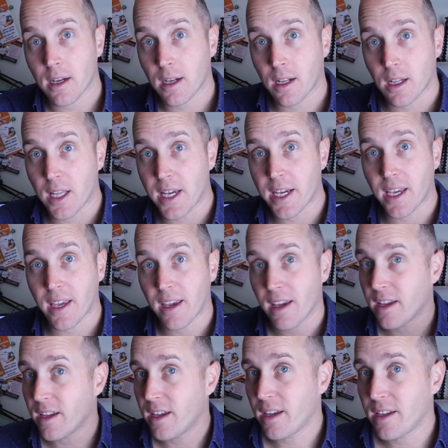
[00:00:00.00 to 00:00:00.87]
click,
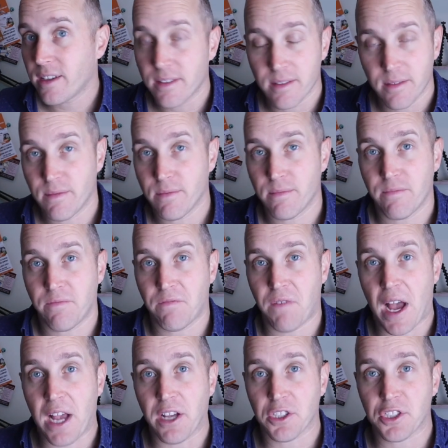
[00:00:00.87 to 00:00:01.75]

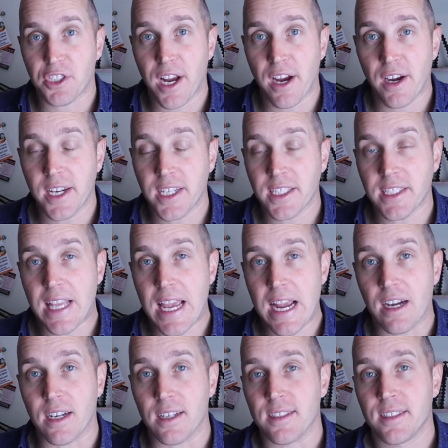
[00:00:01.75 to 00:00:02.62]
file sharing is
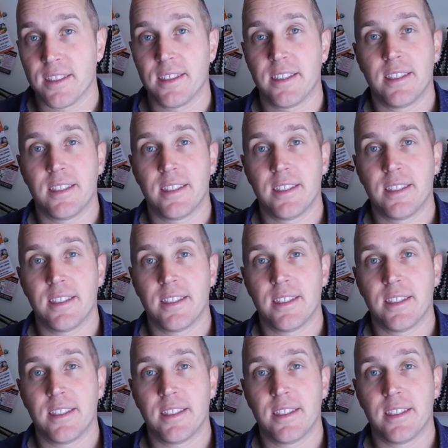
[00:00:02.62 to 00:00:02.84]
there.